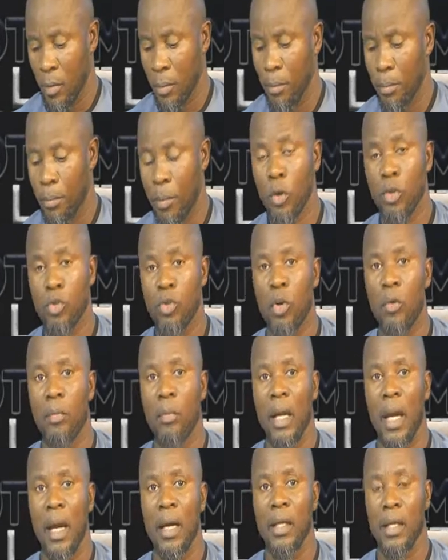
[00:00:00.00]
Bottom
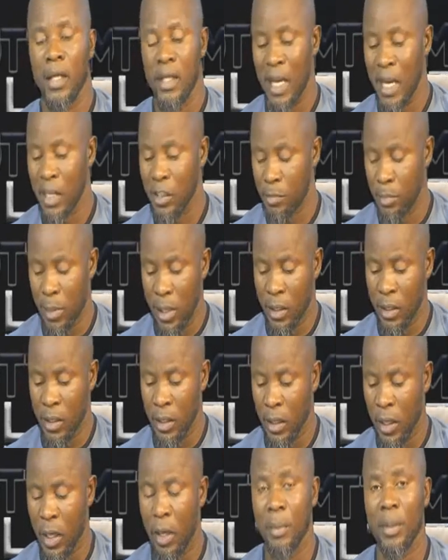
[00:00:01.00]
Line. It has
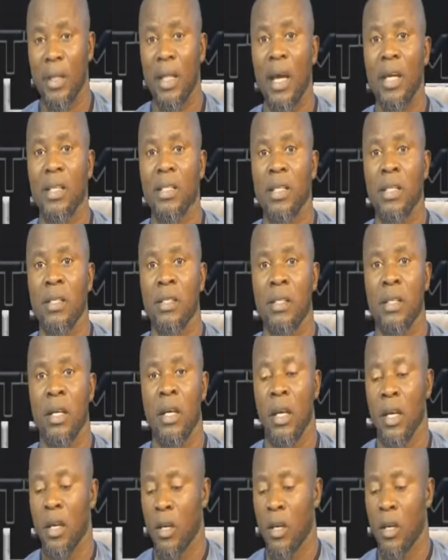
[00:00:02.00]
been hepatitis,